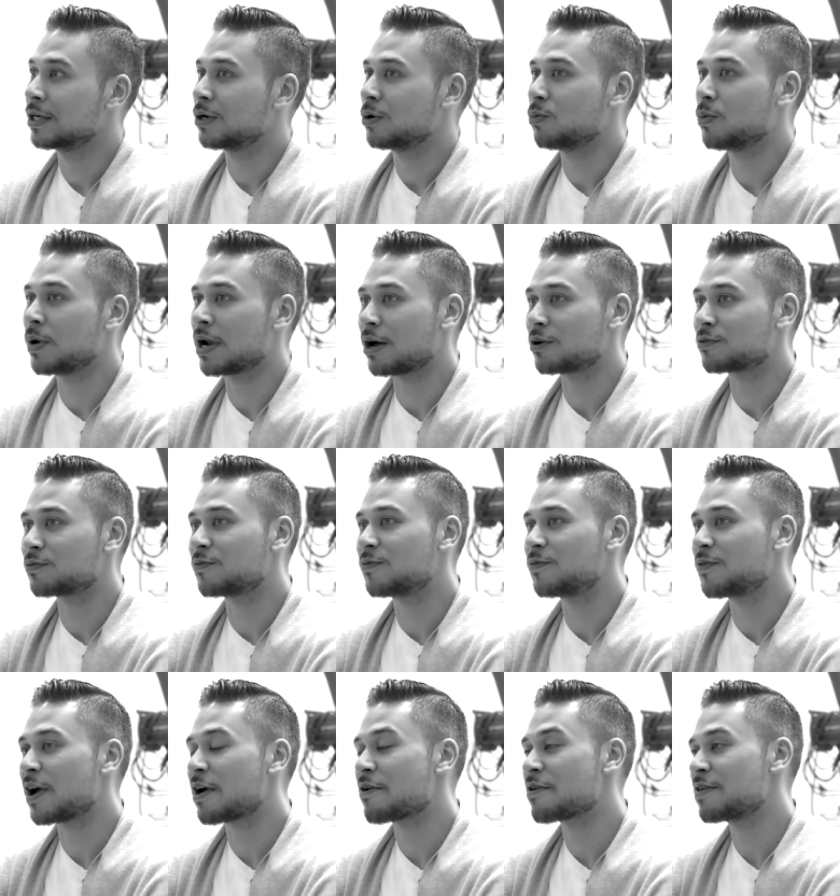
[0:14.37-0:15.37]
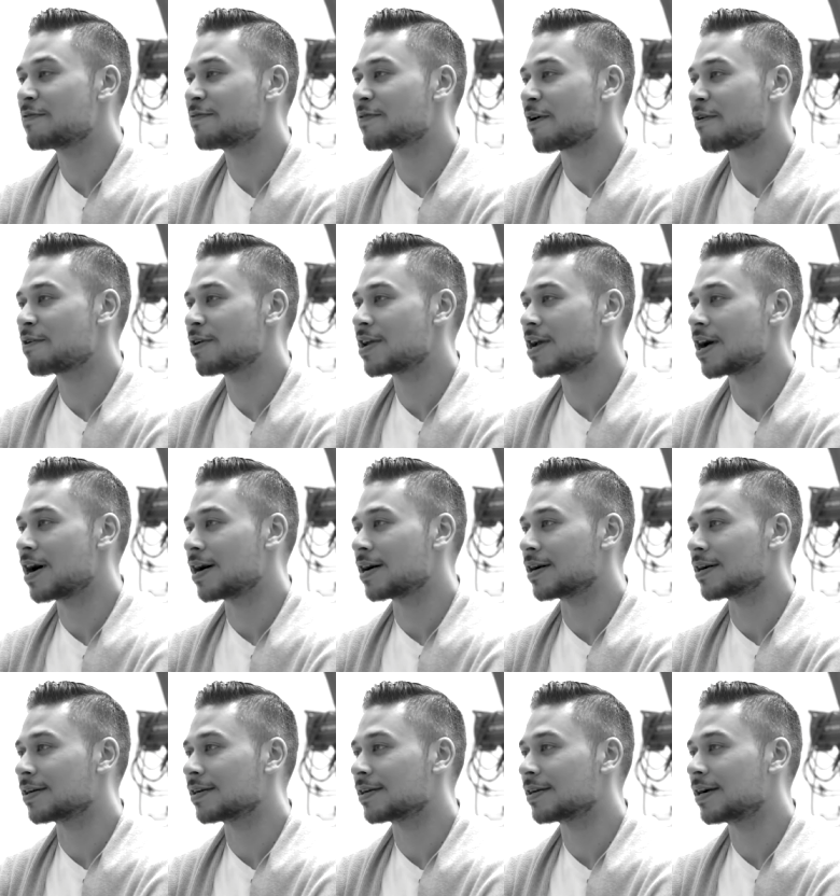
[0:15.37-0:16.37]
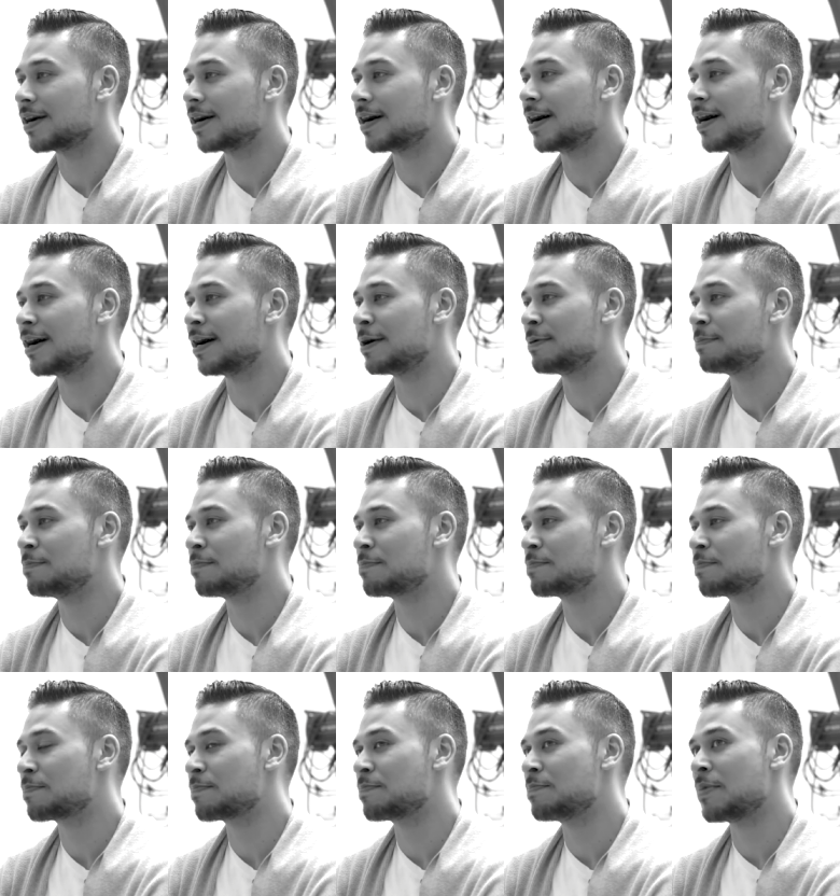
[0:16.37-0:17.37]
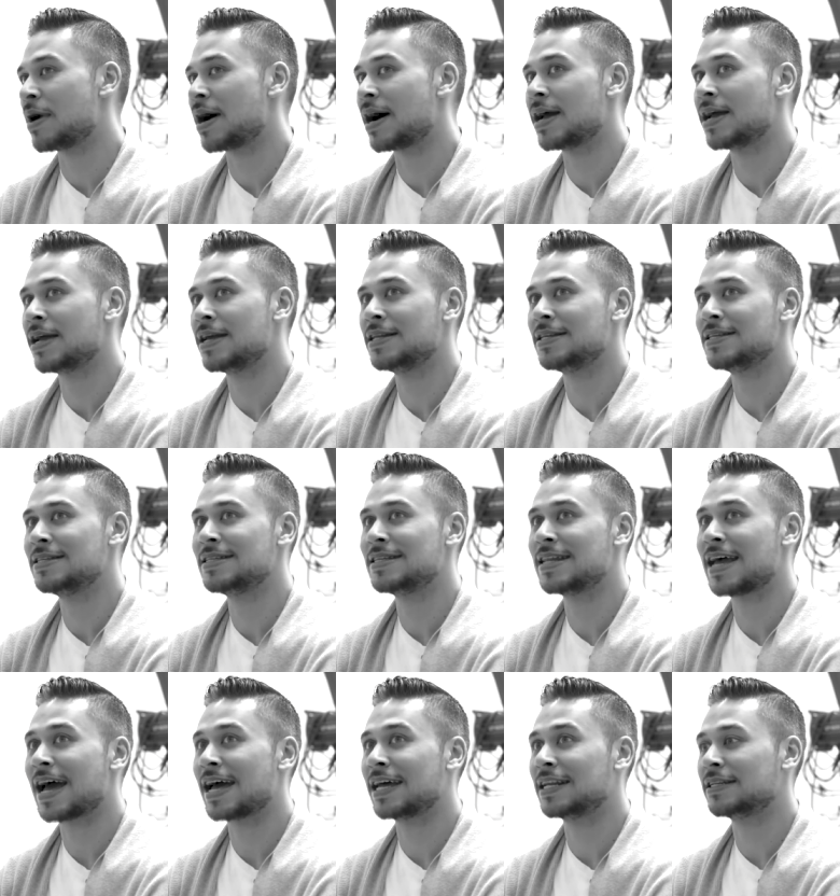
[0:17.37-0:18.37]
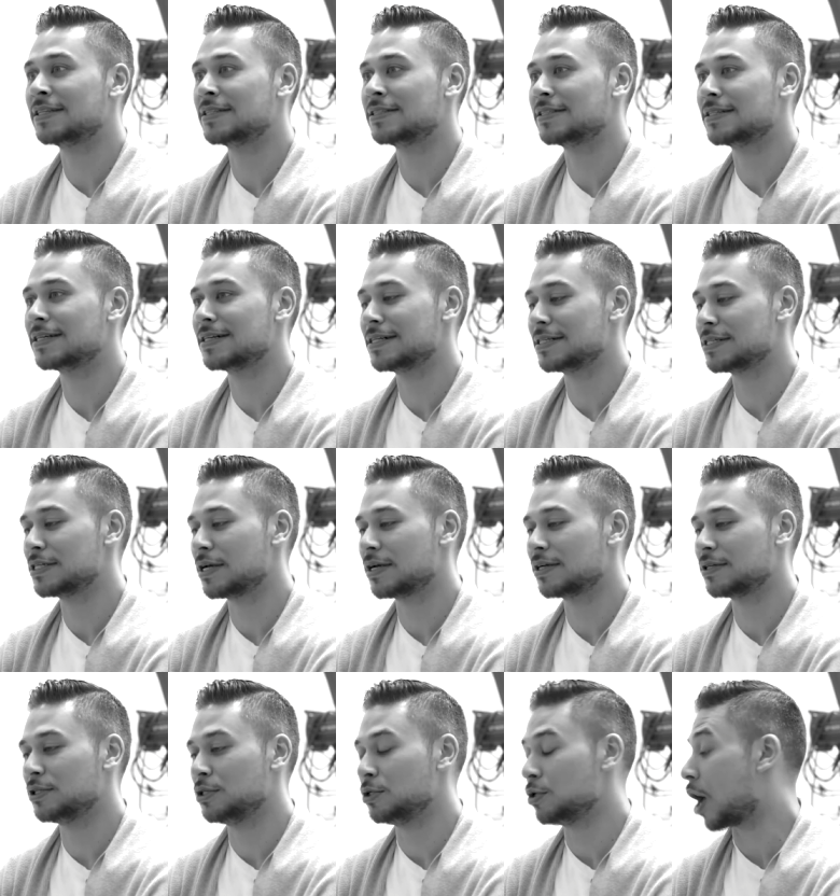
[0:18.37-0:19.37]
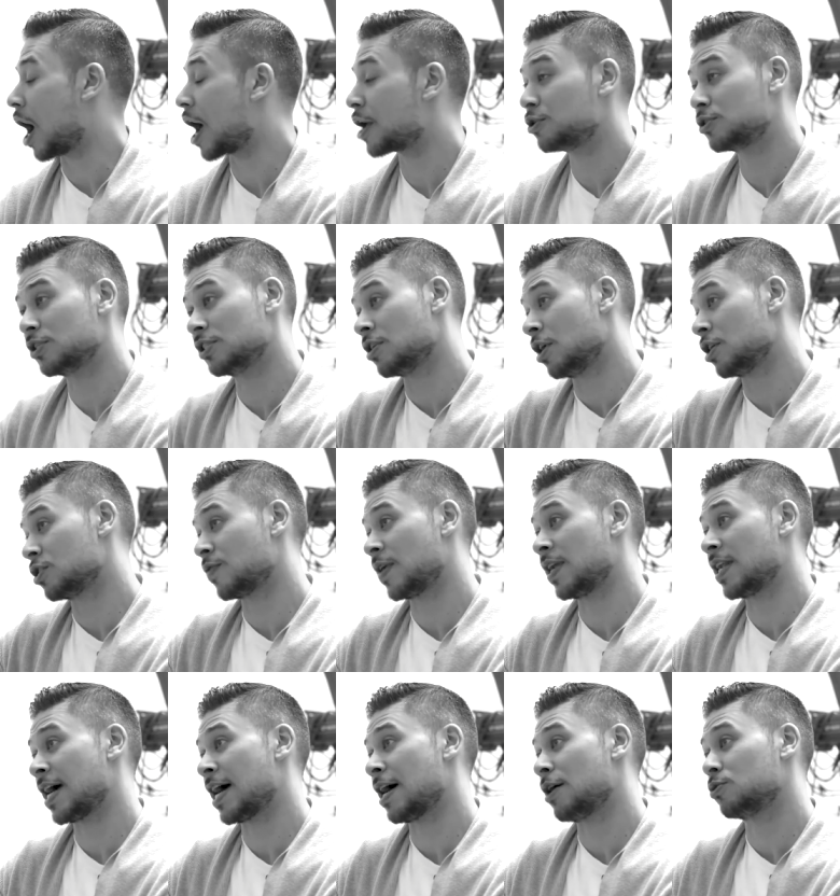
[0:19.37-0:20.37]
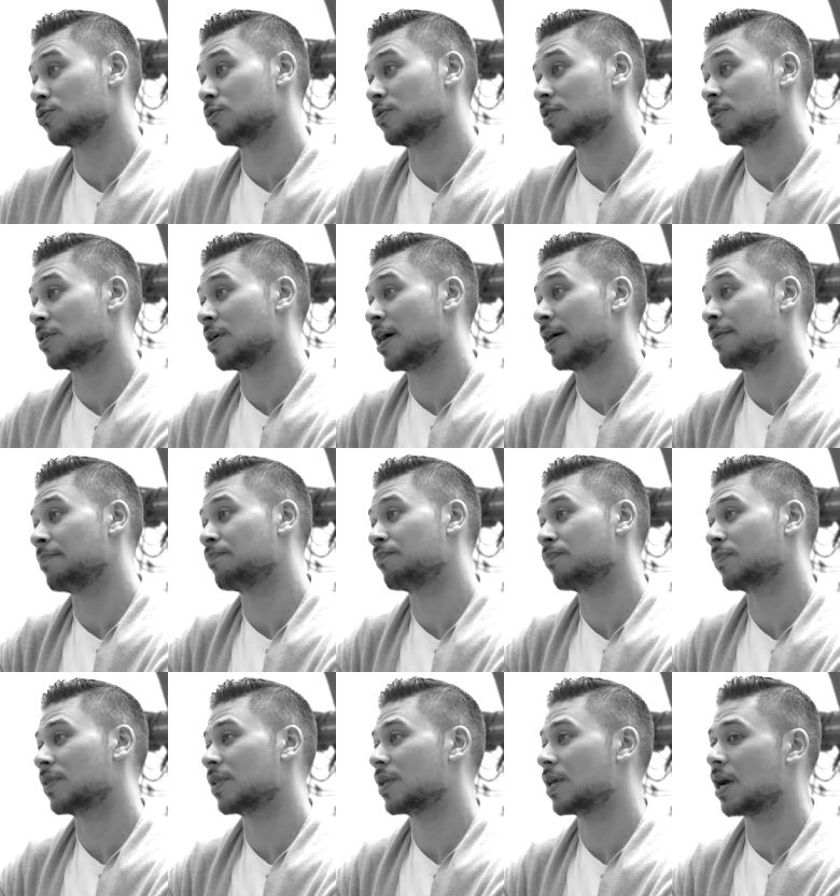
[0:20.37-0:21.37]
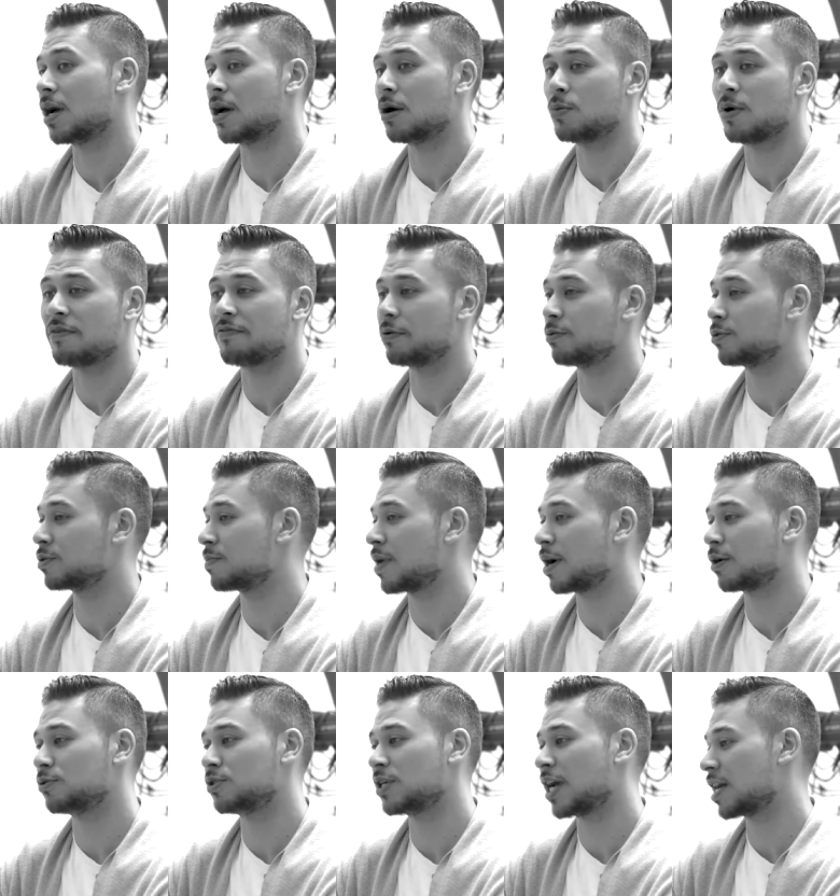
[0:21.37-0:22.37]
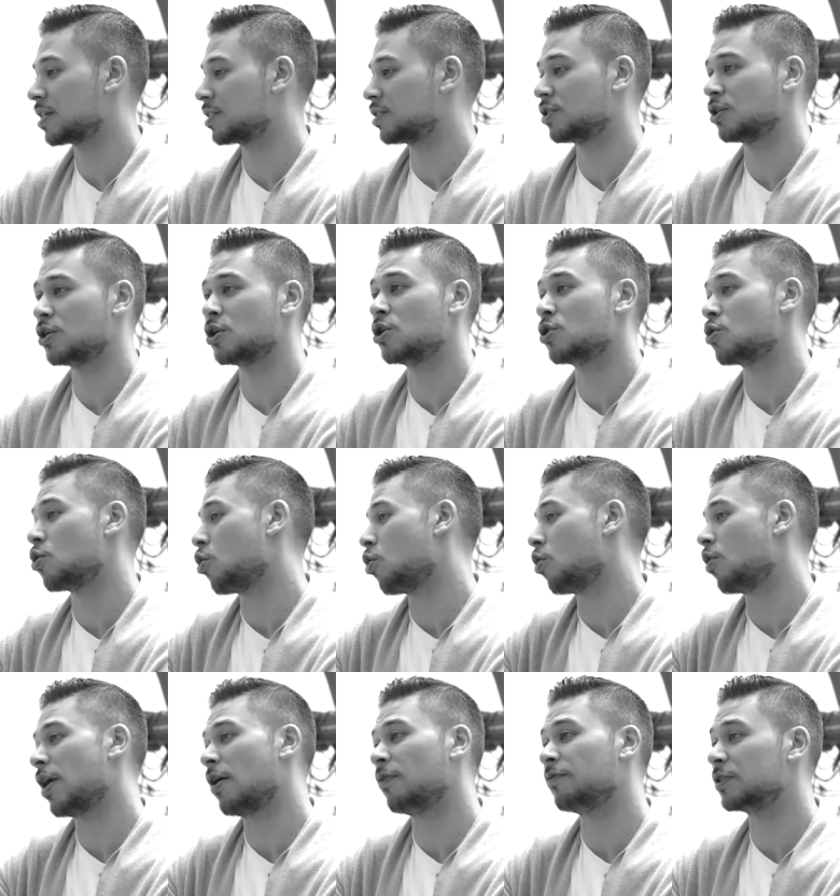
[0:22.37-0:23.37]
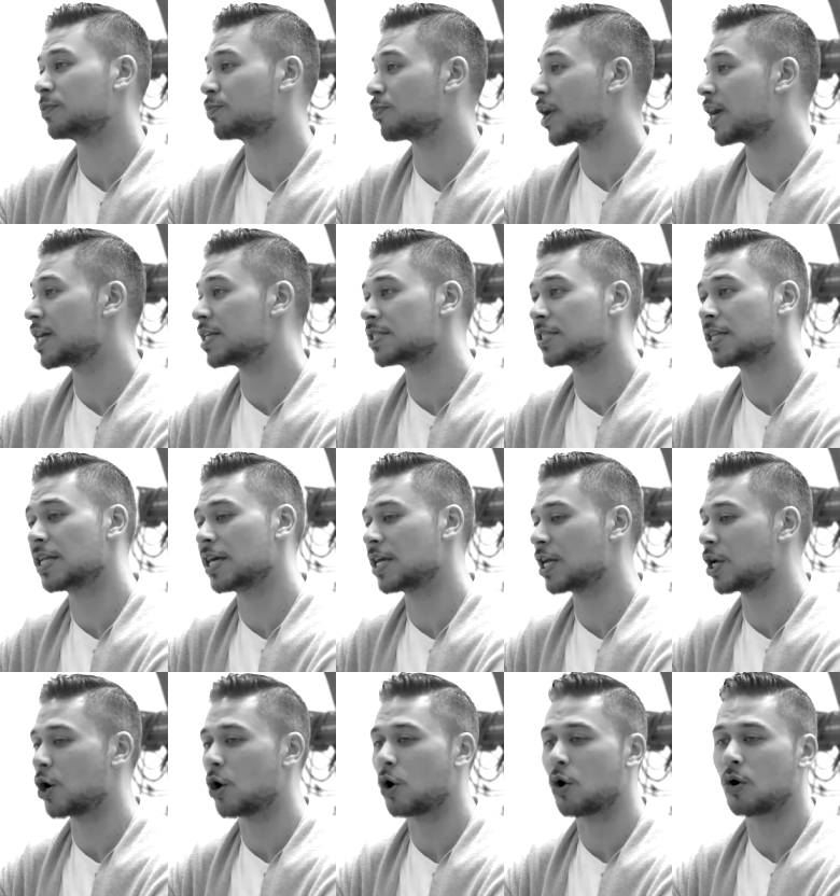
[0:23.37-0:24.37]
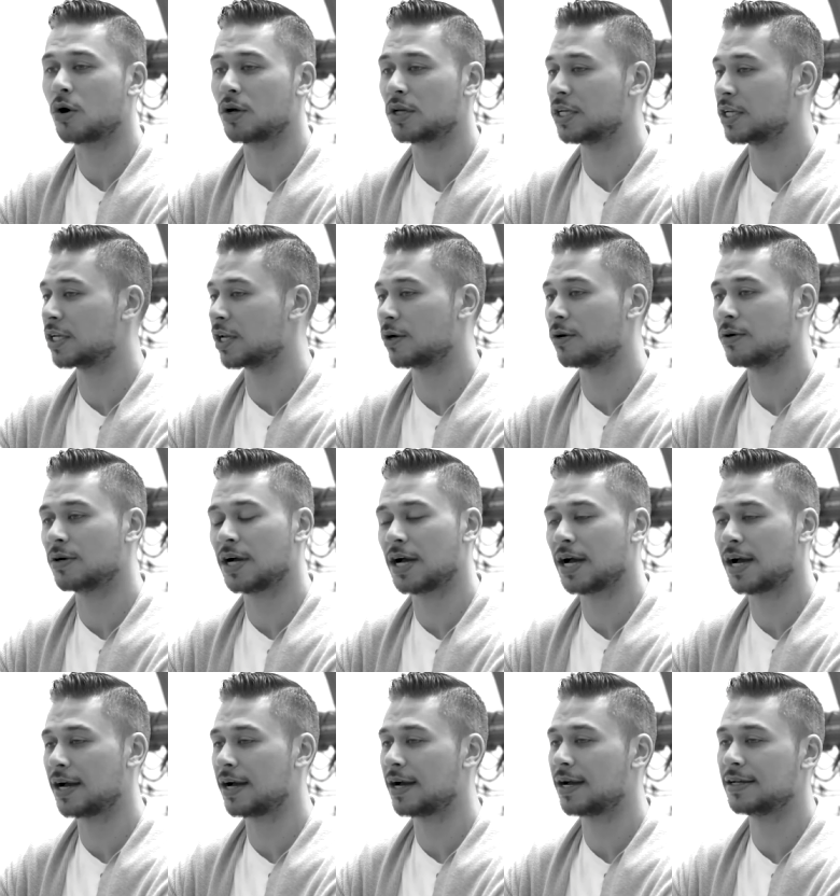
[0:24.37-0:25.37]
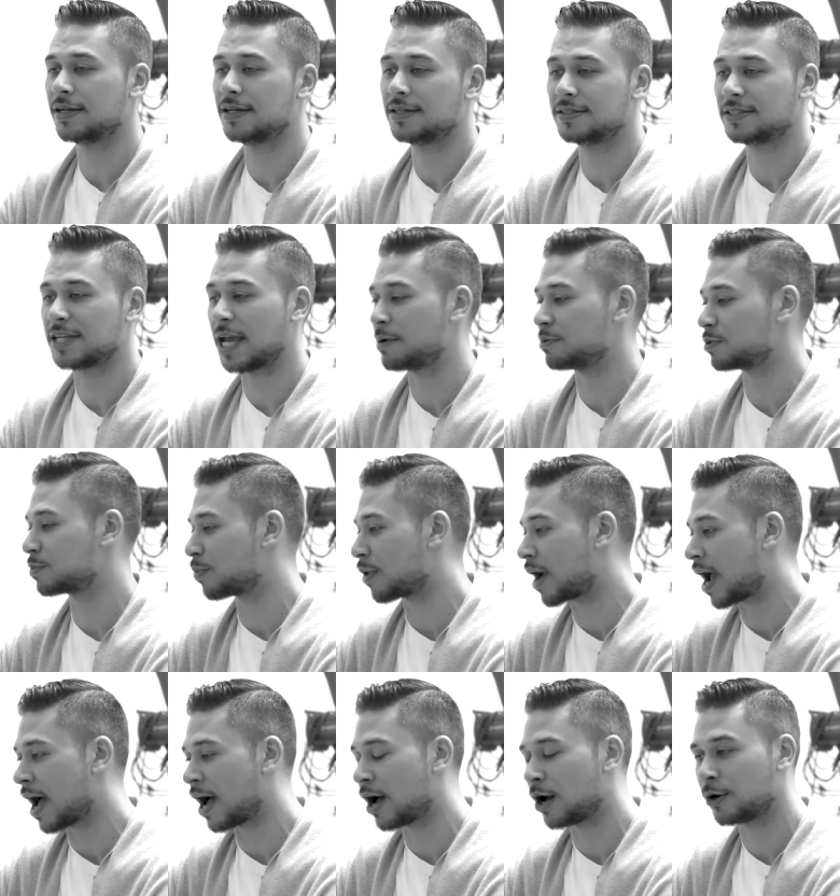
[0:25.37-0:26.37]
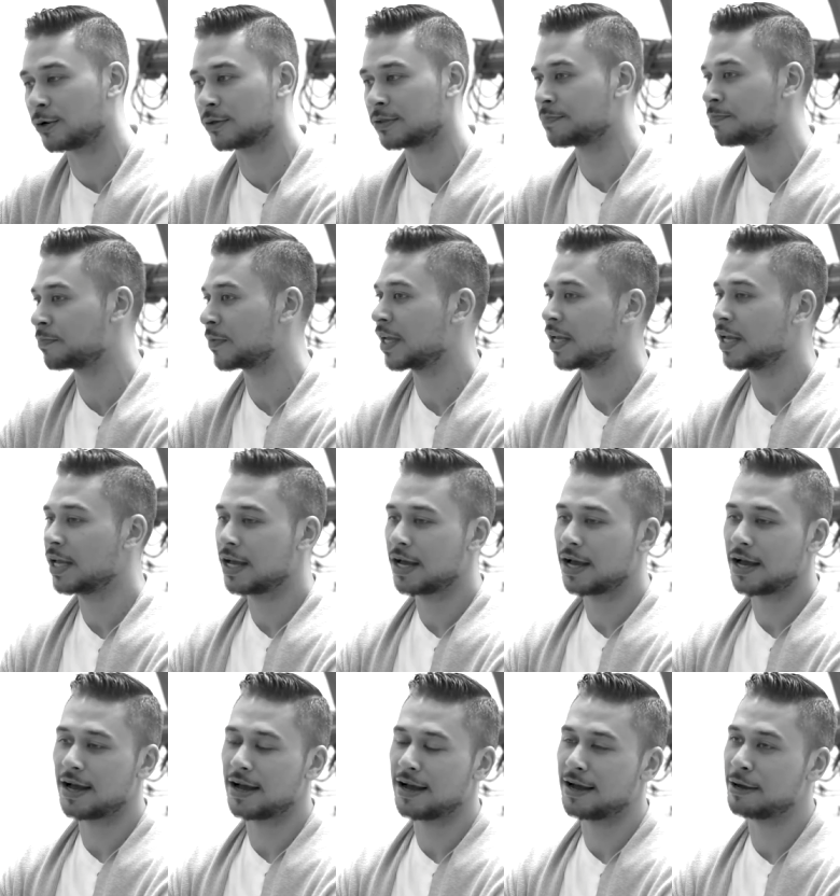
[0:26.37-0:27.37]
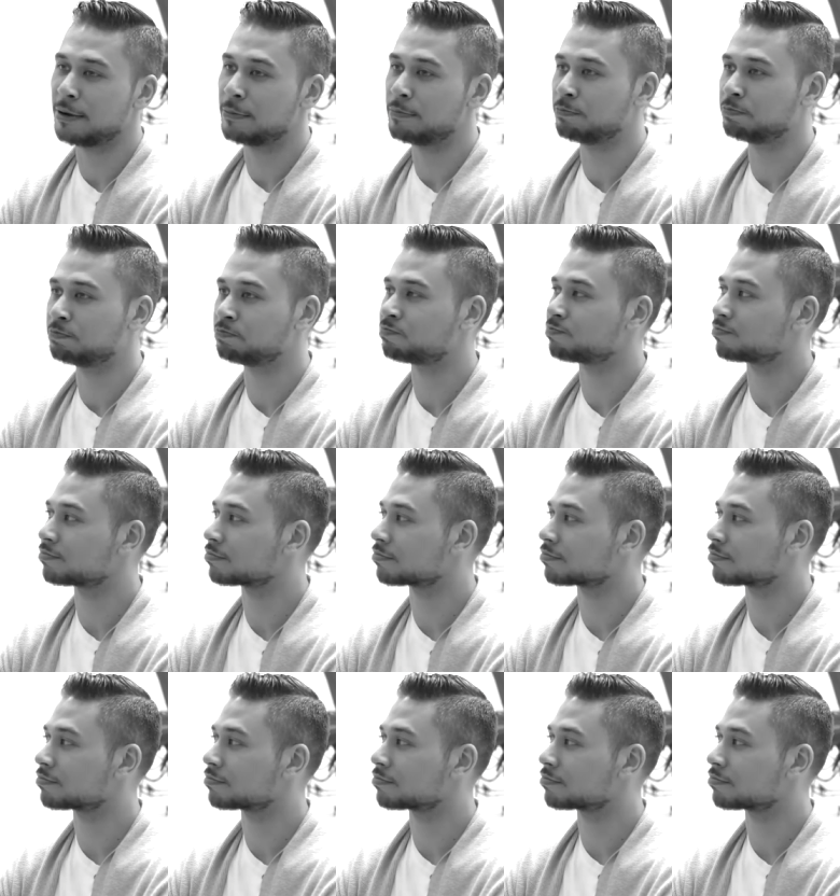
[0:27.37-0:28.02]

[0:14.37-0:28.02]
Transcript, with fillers: When I was very, very young, um, my nan, I used to dance around the house all the time, uh, whether it was Michael Jackson or Elvis Presley or, you know, uh, James Brown, um,